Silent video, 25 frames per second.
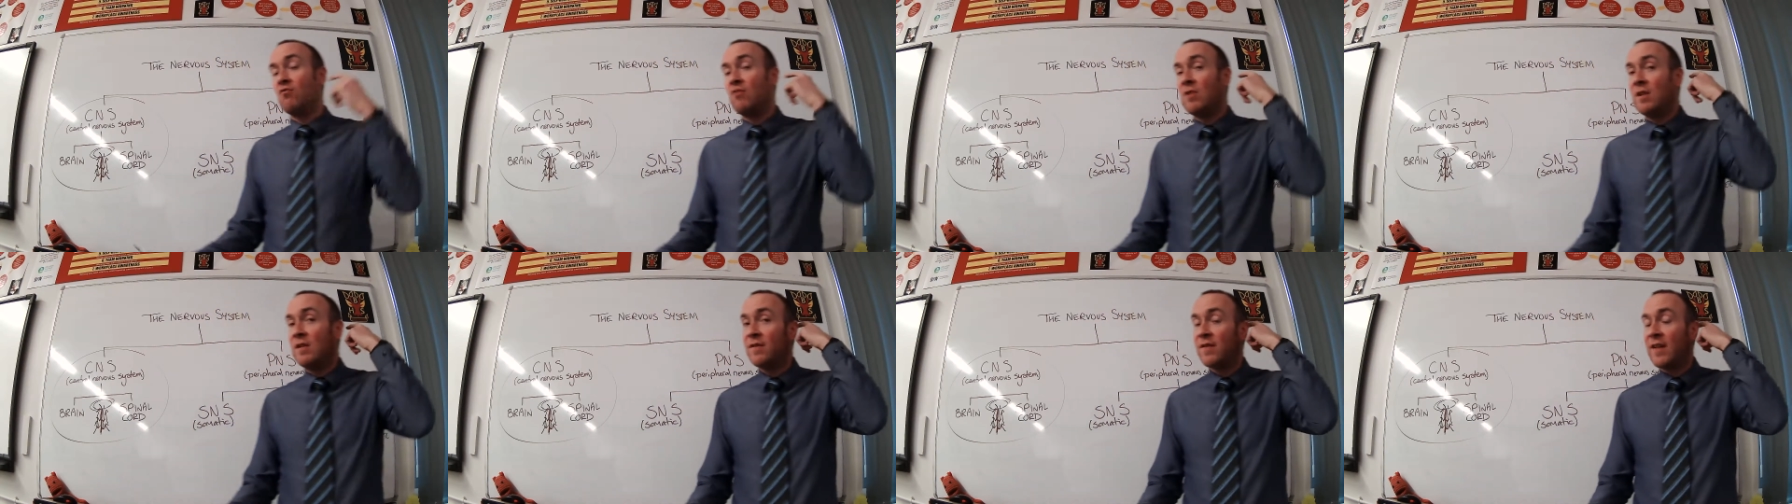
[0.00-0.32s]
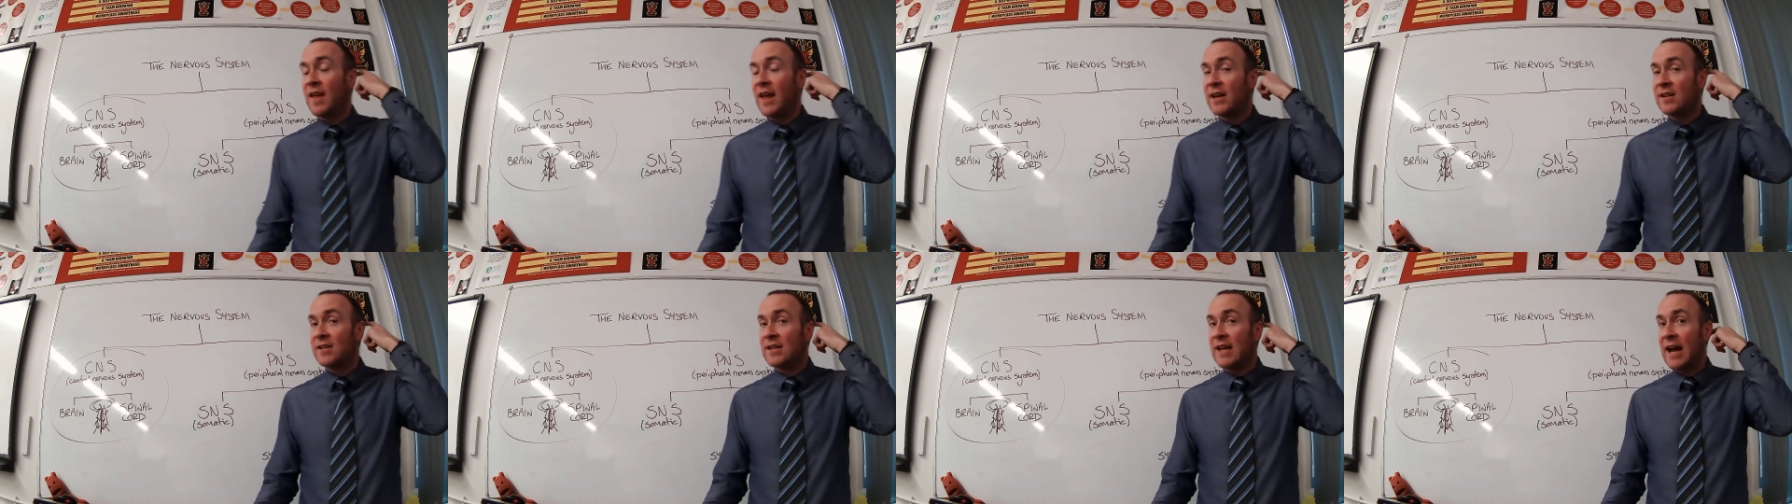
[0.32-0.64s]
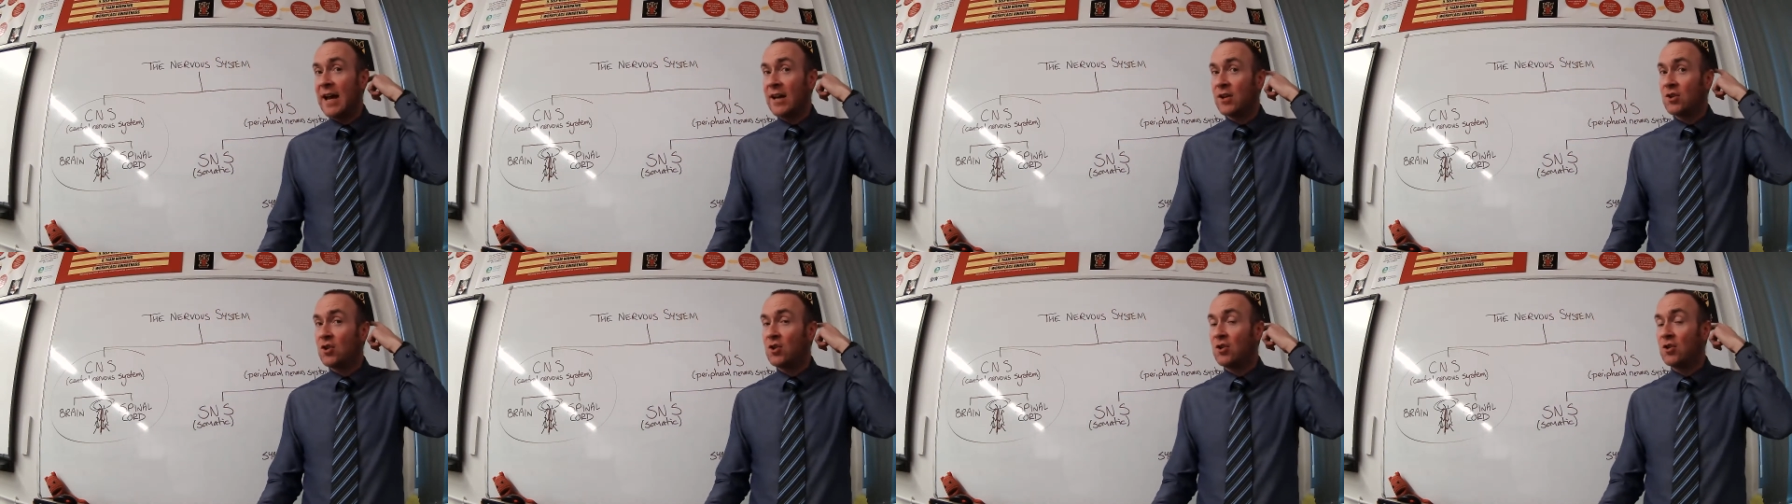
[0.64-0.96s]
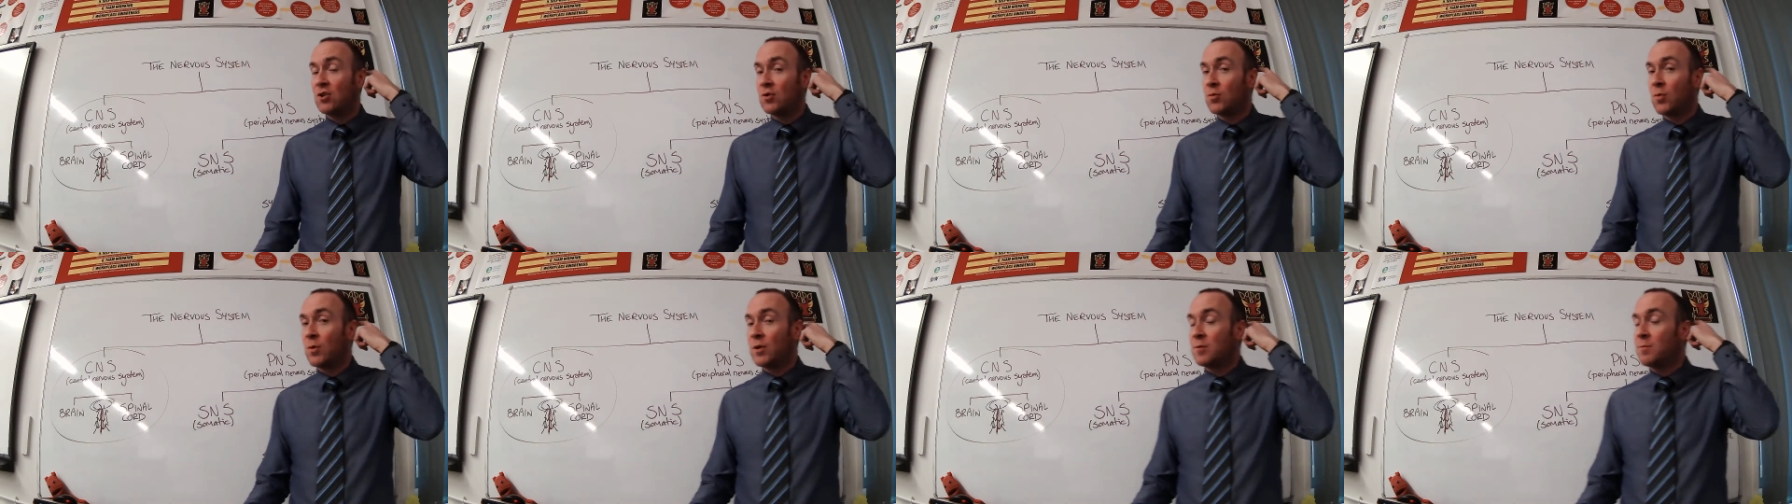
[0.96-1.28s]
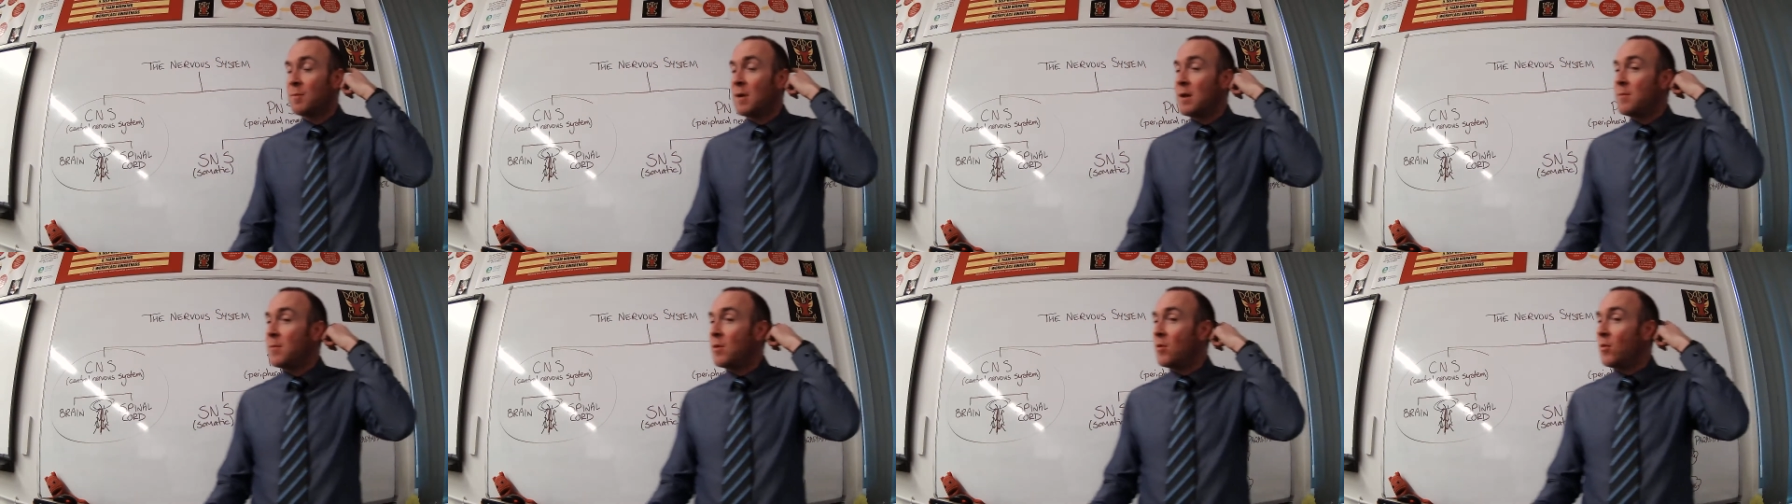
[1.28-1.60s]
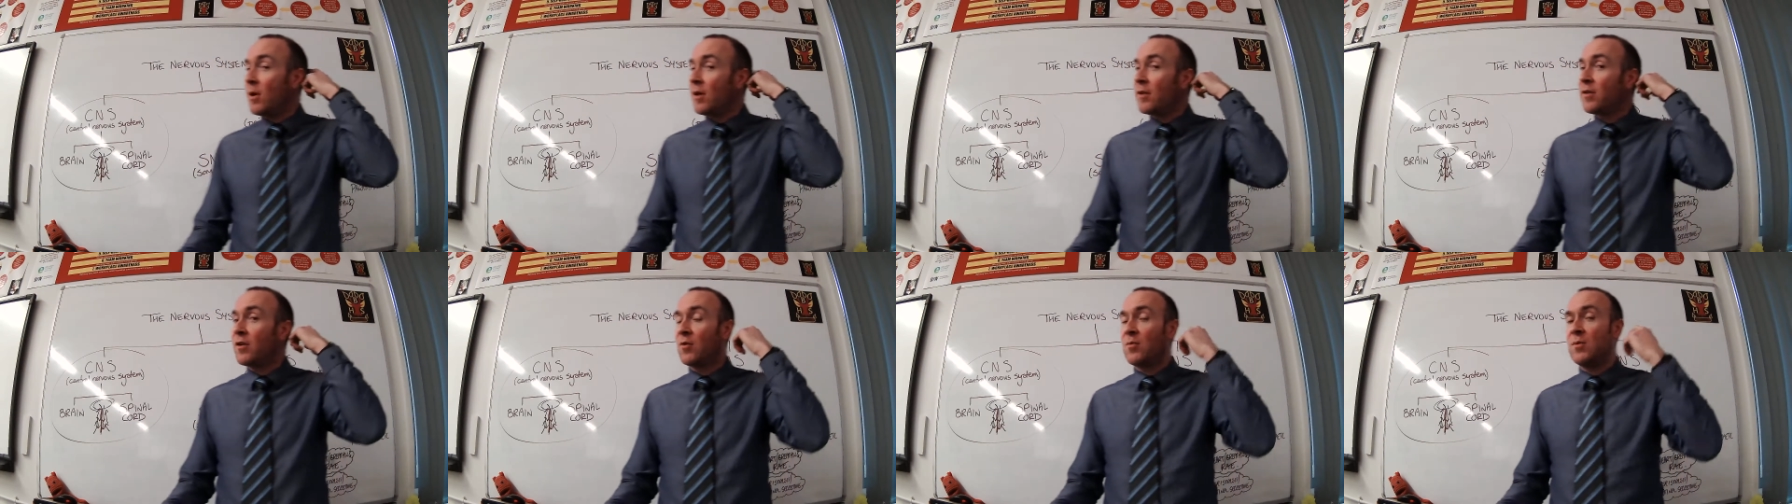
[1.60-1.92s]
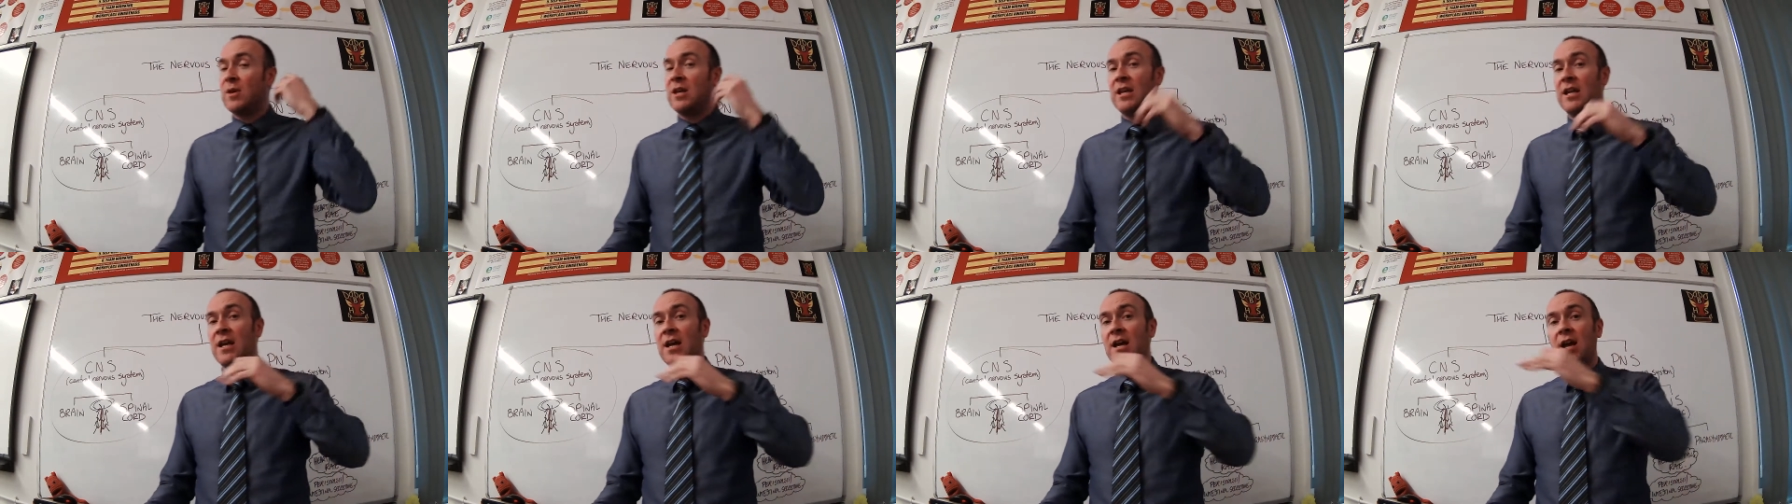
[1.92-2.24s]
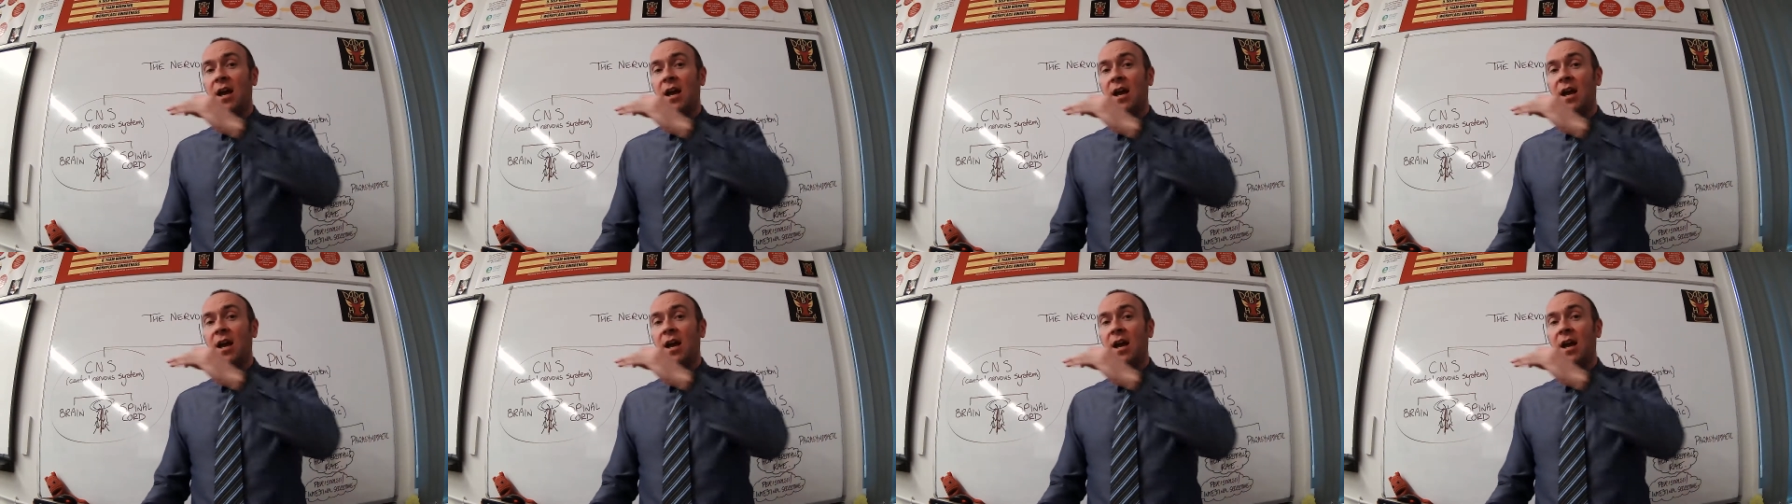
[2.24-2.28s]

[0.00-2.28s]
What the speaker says: reflex actions, which might be worth a